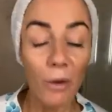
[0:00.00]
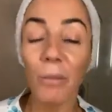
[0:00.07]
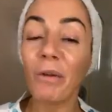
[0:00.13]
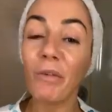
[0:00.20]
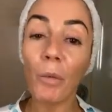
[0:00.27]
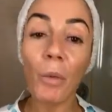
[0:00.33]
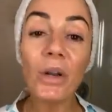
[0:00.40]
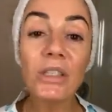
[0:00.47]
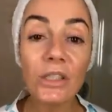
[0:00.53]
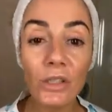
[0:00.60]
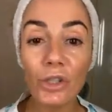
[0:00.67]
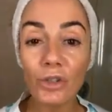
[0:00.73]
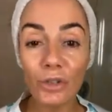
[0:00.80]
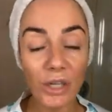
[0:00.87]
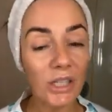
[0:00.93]
But if I wanted
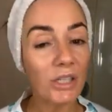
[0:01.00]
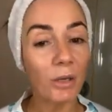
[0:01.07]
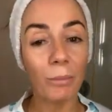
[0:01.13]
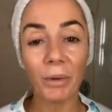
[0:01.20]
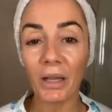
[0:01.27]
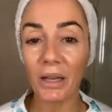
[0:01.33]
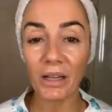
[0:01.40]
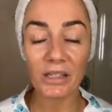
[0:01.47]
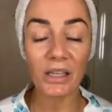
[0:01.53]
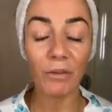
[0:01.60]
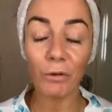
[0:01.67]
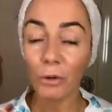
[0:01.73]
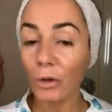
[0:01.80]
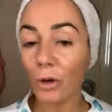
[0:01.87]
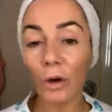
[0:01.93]
to treat somebody, let's say if
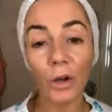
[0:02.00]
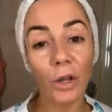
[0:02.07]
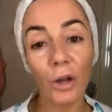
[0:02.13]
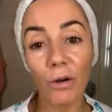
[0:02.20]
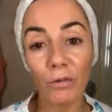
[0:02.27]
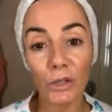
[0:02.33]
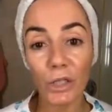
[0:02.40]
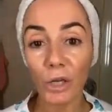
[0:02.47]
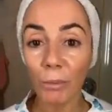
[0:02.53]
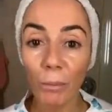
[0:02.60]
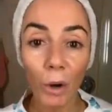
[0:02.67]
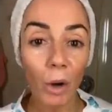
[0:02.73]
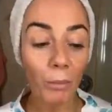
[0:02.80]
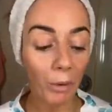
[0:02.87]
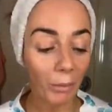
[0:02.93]
you're calling over to your
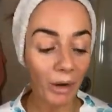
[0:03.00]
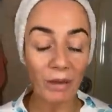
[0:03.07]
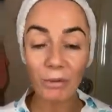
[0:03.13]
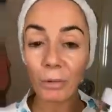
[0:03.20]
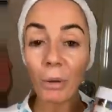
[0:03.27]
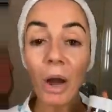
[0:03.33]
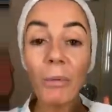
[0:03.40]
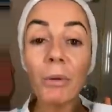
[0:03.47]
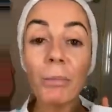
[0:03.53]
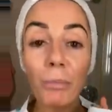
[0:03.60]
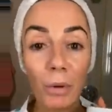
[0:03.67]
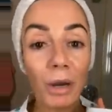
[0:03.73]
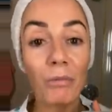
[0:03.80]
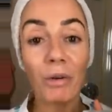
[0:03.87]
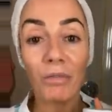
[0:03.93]
mom or whatever, I would
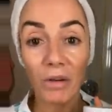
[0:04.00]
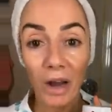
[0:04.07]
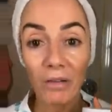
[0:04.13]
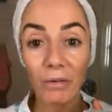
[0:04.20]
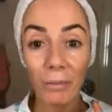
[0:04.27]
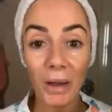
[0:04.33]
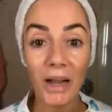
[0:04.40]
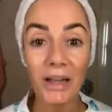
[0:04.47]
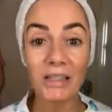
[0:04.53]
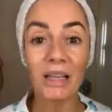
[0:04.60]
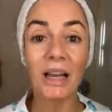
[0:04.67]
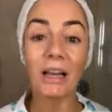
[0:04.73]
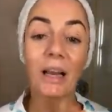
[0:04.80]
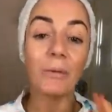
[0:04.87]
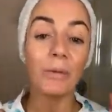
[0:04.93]
bring Revival Masque
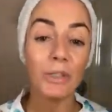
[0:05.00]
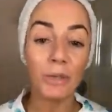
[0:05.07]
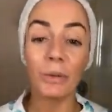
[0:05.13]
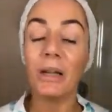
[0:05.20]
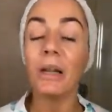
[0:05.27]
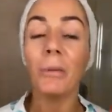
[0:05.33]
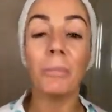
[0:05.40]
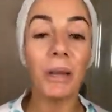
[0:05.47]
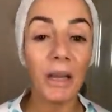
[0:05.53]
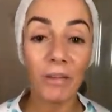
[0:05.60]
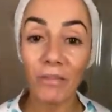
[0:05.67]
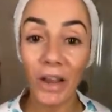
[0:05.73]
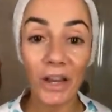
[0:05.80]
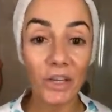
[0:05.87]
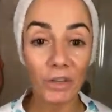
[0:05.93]
and I would do a little mini
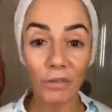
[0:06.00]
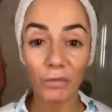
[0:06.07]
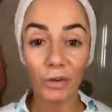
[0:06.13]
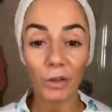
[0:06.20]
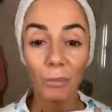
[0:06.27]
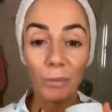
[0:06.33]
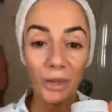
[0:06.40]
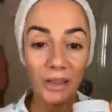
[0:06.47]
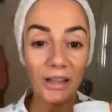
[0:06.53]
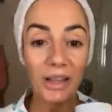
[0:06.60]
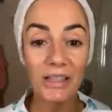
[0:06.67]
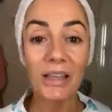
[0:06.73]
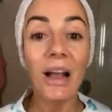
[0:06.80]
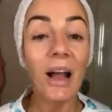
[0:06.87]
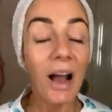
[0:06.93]
facial for them with
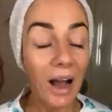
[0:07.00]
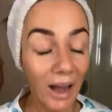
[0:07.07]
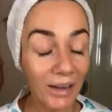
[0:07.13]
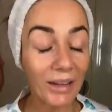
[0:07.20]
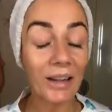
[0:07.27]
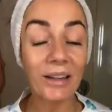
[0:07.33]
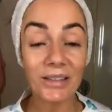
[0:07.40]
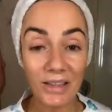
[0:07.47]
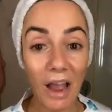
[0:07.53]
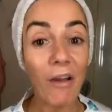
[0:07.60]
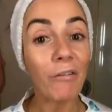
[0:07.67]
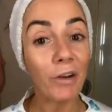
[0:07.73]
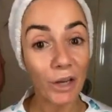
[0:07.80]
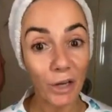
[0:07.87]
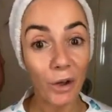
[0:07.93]
this, and they'll
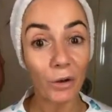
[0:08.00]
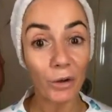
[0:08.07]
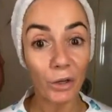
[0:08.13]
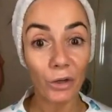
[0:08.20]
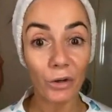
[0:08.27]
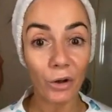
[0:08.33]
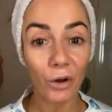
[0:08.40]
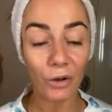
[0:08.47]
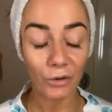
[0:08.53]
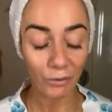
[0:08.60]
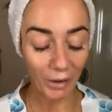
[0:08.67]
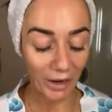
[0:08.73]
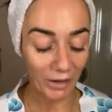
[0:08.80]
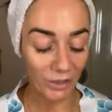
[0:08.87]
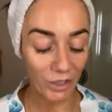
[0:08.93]
definitely know you'd called
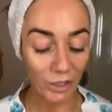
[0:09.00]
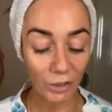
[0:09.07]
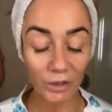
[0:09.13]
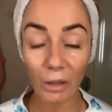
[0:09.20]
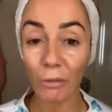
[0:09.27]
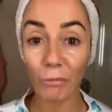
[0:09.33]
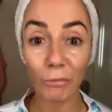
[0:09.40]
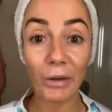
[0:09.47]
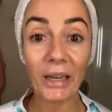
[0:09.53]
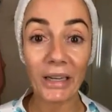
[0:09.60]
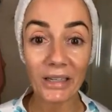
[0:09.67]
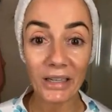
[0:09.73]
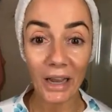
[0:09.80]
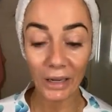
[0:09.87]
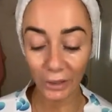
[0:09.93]
around. You know, they'll really
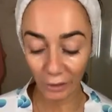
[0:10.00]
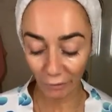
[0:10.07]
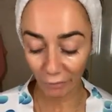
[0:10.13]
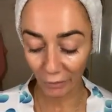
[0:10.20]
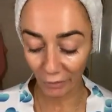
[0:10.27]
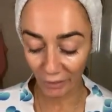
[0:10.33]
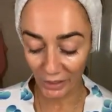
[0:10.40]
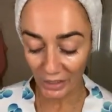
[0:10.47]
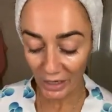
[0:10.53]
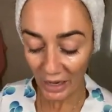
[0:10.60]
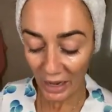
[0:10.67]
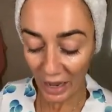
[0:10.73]
thank you for it.